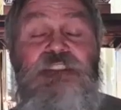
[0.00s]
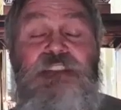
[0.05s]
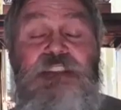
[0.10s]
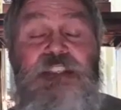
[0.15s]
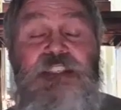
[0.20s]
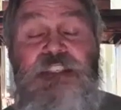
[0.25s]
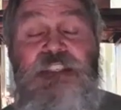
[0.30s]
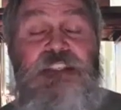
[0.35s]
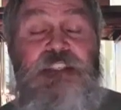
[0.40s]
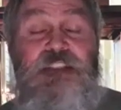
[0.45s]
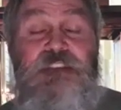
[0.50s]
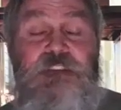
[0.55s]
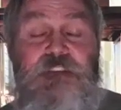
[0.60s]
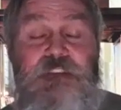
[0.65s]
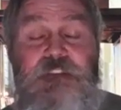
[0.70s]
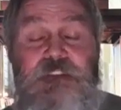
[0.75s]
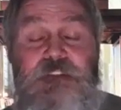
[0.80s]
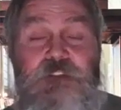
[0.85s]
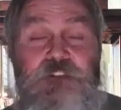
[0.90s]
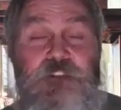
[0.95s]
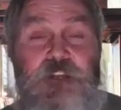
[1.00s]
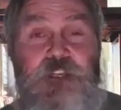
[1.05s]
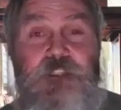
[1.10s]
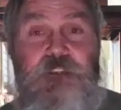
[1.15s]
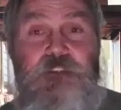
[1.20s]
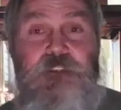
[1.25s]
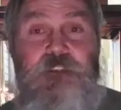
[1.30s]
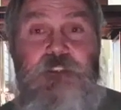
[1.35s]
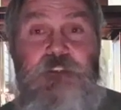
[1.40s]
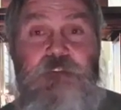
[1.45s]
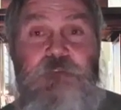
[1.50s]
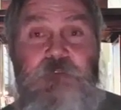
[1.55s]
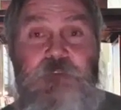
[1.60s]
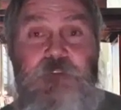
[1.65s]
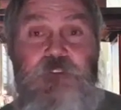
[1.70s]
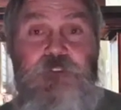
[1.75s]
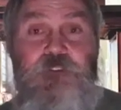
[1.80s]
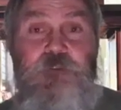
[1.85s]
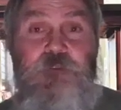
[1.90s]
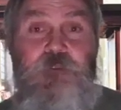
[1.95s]
I couldn't see anything
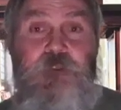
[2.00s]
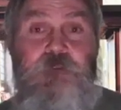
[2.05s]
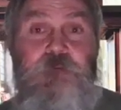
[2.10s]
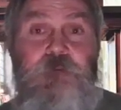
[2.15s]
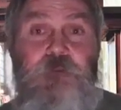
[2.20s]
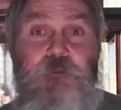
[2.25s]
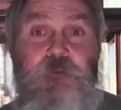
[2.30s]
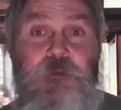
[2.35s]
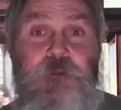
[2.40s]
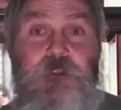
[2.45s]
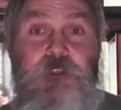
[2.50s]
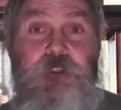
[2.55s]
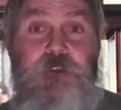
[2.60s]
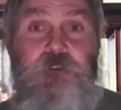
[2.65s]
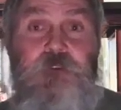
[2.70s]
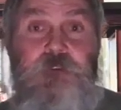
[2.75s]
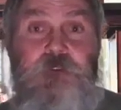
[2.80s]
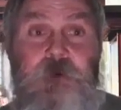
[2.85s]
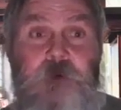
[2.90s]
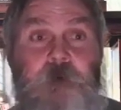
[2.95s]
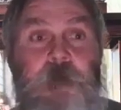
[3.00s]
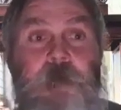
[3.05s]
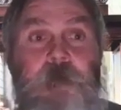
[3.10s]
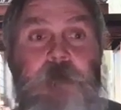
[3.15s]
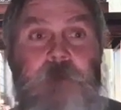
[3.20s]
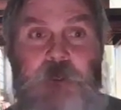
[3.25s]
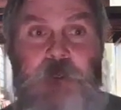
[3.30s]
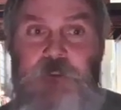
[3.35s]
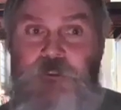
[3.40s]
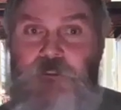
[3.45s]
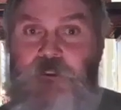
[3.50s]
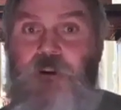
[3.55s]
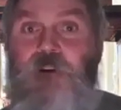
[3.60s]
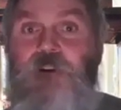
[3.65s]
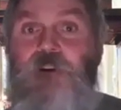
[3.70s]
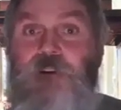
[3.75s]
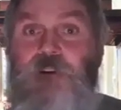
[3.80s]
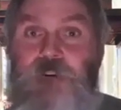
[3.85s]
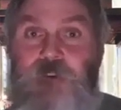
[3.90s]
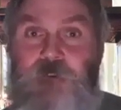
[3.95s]
changing in the first three or four years,
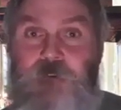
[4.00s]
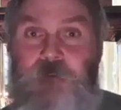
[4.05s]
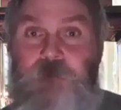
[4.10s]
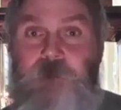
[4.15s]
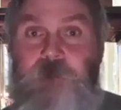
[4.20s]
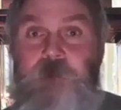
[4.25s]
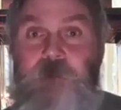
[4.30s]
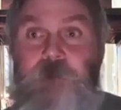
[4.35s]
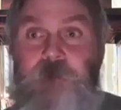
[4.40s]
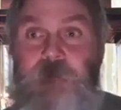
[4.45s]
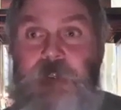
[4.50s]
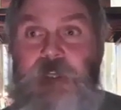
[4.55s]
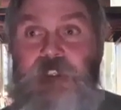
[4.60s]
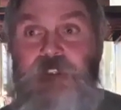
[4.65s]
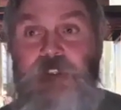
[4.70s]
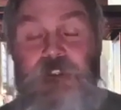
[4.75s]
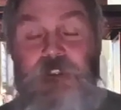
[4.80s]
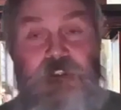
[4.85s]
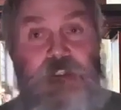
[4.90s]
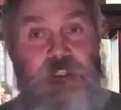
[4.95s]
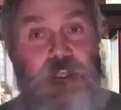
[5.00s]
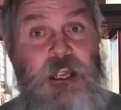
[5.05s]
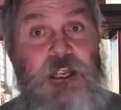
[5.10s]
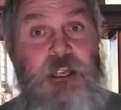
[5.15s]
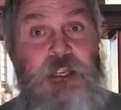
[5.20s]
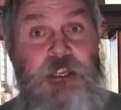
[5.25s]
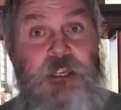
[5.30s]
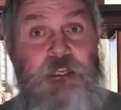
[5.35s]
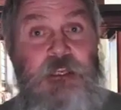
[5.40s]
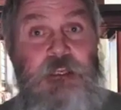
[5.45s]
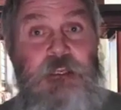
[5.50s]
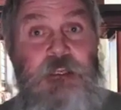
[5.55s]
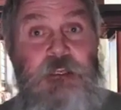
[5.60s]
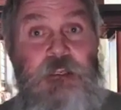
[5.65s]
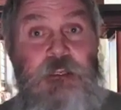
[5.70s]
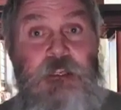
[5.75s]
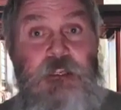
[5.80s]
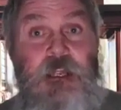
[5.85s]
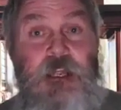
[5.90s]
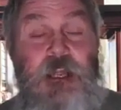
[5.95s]
but it started to. And
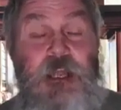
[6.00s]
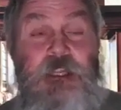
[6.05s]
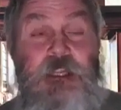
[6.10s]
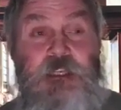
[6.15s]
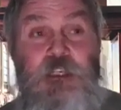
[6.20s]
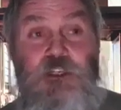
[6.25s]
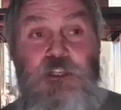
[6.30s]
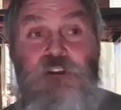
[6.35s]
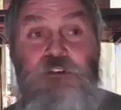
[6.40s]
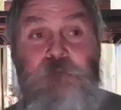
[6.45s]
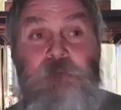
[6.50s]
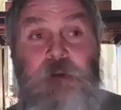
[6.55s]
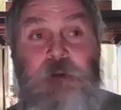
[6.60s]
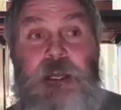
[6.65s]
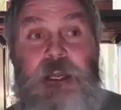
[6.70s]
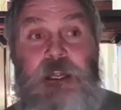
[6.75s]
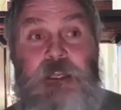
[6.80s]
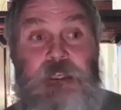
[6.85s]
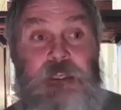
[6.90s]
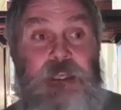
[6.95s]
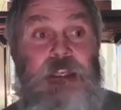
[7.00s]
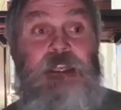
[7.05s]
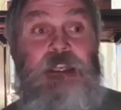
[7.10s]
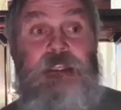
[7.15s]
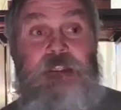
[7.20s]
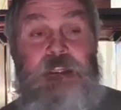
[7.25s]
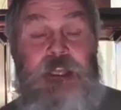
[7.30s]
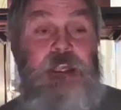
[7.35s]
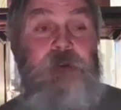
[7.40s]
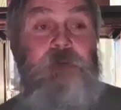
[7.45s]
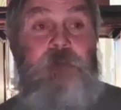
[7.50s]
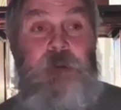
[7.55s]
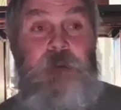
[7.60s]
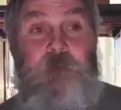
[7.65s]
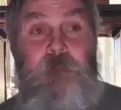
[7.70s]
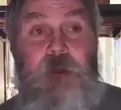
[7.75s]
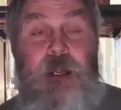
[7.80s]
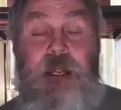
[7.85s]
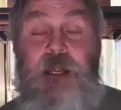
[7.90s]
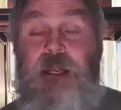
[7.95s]
today, I can look back, and he
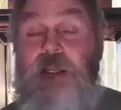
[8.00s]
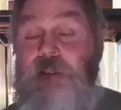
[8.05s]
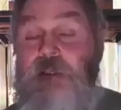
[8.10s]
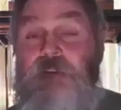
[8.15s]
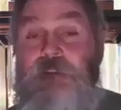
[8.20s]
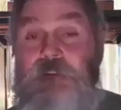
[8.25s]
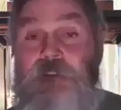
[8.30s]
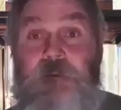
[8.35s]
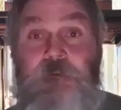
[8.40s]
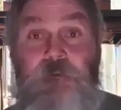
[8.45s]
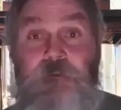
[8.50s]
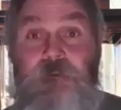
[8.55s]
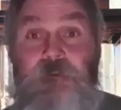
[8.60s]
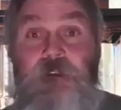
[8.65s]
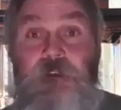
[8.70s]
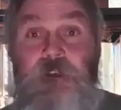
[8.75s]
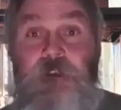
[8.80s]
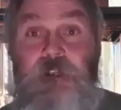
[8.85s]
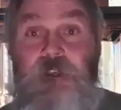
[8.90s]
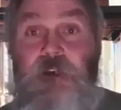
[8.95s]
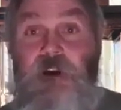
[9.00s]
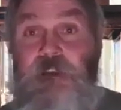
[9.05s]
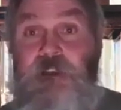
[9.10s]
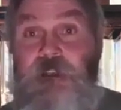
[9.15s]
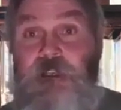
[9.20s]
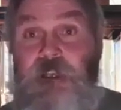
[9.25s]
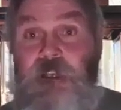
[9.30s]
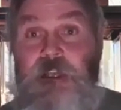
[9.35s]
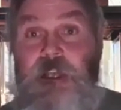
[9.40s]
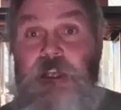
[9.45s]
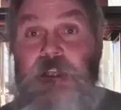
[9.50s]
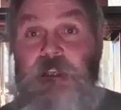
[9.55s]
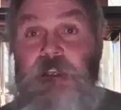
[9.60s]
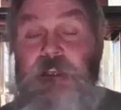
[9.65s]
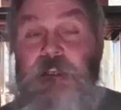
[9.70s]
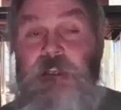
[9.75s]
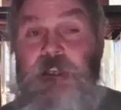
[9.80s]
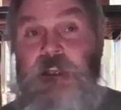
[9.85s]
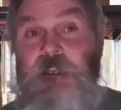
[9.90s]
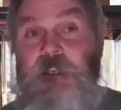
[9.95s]
can take me back. So uh,
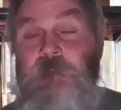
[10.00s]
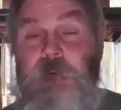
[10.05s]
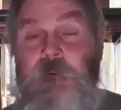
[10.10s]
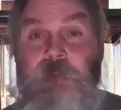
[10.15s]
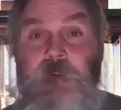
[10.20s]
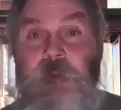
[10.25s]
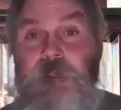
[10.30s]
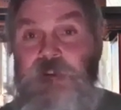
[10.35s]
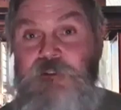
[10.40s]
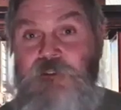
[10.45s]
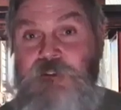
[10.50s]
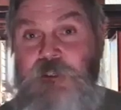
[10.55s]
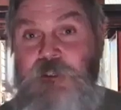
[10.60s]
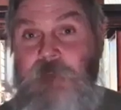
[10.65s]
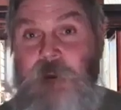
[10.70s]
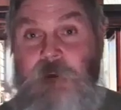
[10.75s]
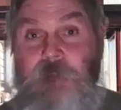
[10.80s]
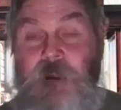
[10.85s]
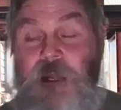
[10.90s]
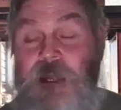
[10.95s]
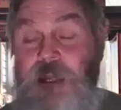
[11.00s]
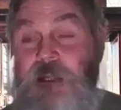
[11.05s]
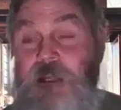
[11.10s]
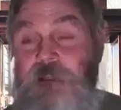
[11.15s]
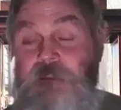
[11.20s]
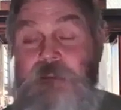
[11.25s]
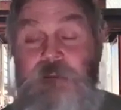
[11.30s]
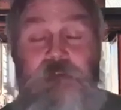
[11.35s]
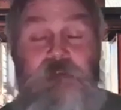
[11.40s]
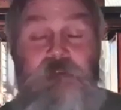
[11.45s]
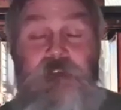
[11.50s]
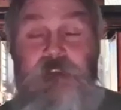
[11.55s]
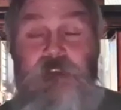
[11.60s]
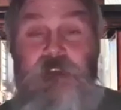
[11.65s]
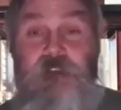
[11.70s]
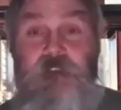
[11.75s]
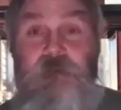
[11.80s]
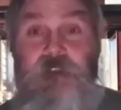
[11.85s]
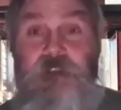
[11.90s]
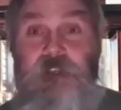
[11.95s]
he can put pictures in my
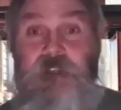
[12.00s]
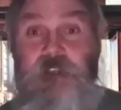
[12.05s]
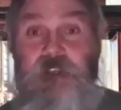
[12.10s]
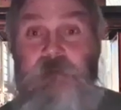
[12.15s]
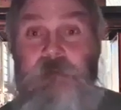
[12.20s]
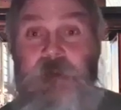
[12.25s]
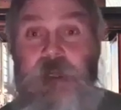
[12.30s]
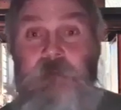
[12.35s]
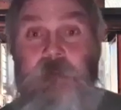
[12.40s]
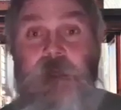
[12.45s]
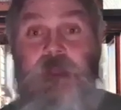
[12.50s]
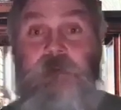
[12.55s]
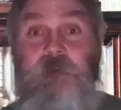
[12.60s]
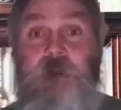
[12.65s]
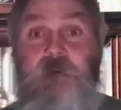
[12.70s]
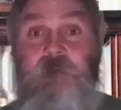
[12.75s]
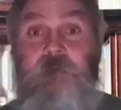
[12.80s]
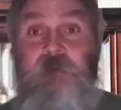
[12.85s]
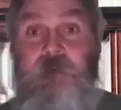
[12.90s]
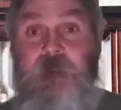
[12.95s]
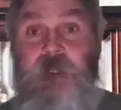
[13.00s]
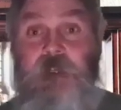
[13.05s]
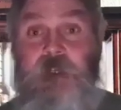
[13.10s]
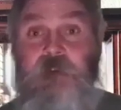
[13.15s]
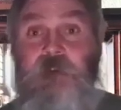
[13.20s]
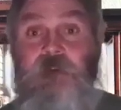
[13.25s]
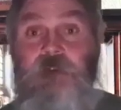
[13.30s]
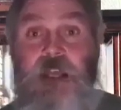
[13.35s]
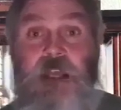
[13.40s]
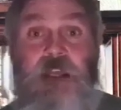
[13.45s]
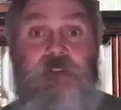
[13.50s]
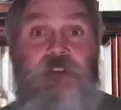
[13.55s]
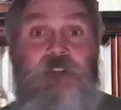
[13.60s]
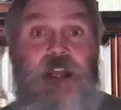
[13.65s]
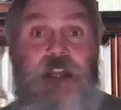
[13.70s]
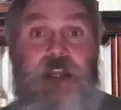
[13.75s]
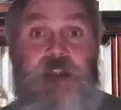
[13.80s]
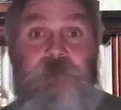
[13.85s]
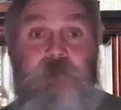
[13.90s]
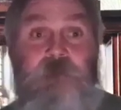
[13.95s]
mind and, and, and, make me
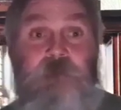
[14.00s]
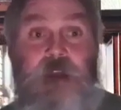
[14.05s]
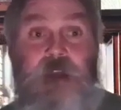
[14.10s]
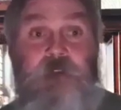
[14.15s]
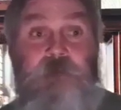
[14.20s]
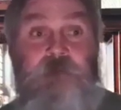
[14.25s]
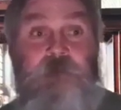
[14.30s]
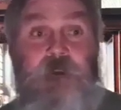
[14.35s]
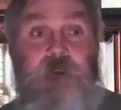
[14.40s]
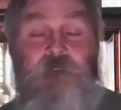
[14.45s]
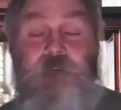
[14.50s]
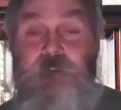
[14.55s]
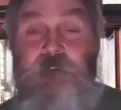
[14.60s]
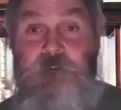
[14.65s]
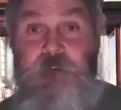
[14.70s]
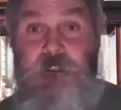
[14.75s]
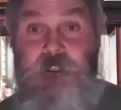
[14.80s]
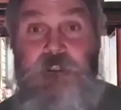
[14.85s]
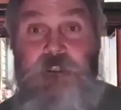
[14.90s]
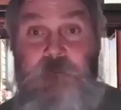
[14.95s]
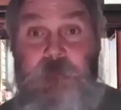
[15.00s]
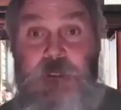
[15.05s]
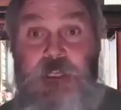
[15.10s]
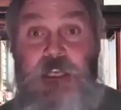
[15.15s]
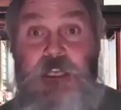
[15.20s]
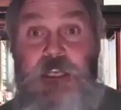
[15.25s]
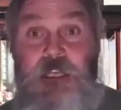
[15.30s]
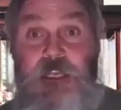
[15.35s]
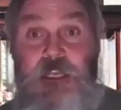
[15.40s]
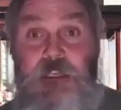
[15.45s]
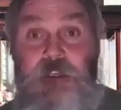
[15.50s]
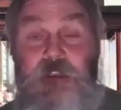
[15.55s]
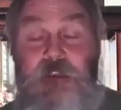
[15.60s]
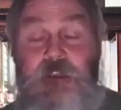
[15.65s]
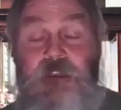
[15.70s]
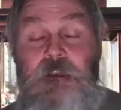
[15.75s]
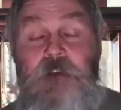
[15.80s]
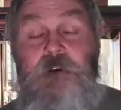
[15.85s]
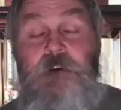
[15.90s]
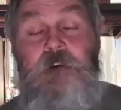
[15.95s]
feel as I, I felt in the
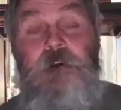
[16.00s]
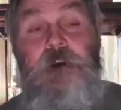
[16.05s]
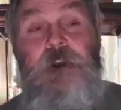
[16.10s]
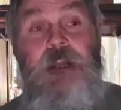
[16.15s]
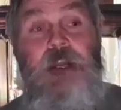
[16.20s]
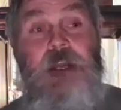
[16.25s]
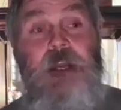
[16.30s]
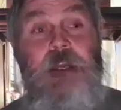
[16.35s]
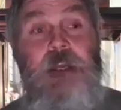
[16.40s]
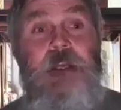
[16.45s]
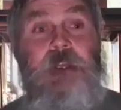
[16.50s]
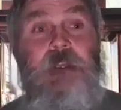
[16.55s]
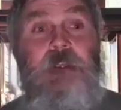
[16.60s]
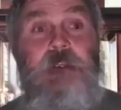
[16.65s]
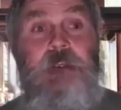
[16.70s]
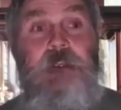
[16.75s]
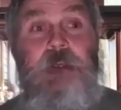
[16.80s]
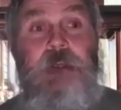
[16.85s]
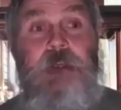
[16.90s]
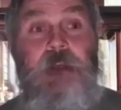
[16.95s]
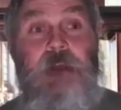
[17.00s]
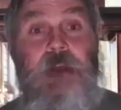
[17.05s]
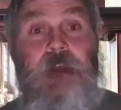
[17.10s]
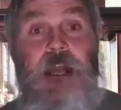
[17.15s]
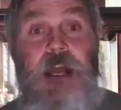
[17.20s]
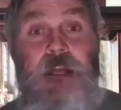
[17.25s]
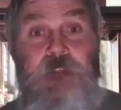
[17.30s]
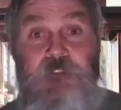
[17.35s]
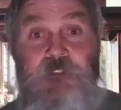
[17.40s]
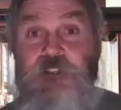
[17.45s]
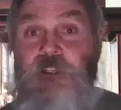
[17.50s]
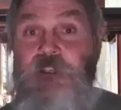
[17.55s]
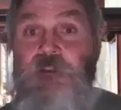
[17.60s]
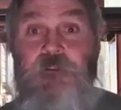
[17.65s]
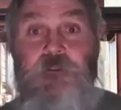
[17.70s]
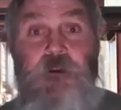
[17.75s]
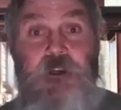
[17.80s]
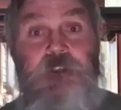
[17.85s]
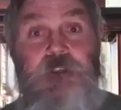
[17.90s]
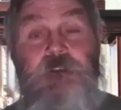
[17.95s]
beginning. And
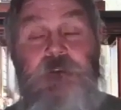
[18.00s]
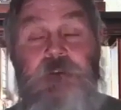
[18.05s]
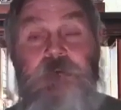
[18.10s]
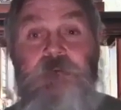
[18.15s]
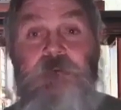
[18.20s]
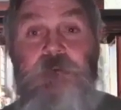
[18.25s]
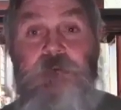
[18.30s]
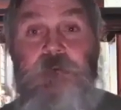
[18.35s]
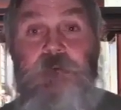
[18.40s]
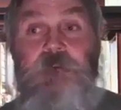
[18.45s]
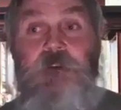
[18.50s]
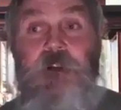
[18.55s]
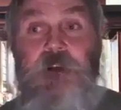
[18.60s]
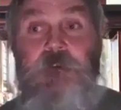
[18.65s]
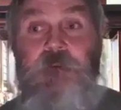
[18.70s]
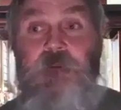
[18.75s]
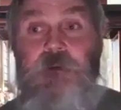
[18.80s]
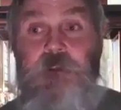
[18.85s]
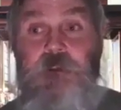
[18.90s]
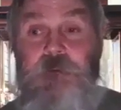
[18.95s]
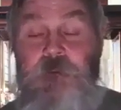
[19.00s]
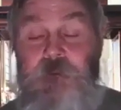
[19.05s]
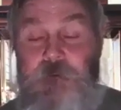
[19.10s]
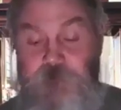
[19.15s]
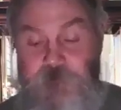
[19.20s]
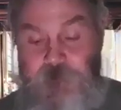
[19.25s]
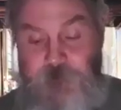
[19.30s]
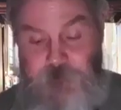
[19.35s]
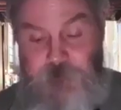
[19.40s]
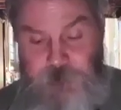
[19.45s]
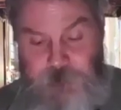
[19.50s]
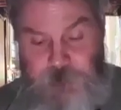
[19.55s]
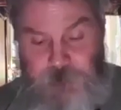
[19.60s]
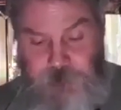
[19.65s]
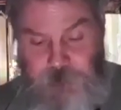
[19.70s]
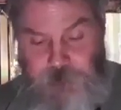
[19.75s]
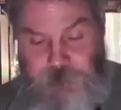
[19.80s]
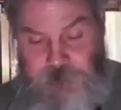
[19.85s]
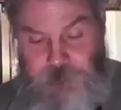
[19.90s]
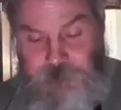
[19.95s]
uh, I see a great difference, a great
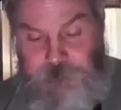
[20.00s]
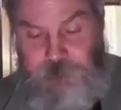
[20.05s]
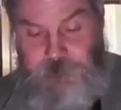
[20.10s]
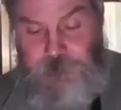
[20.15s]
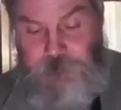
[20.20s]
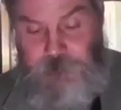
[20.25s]
difference.